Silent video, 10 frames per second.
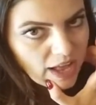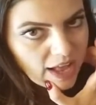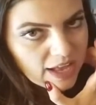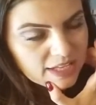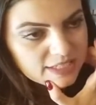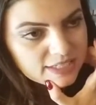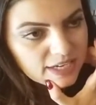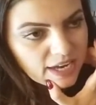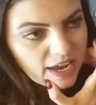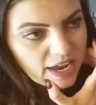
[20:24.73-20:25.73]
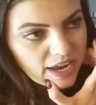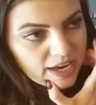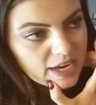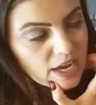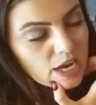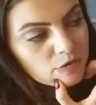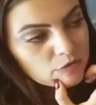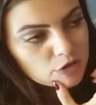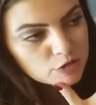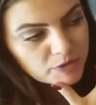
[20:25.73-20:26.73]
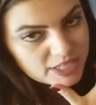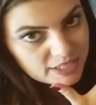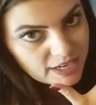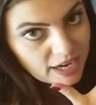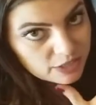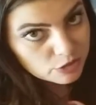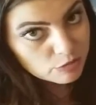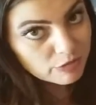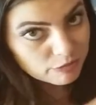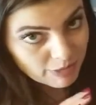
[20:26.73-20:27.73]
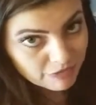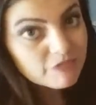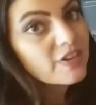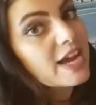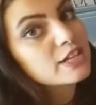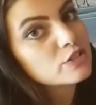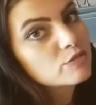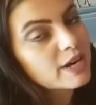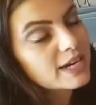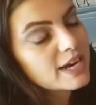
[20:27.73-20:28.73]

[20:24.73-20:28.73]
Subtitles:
and a rose-breasted cockatoo of my fans right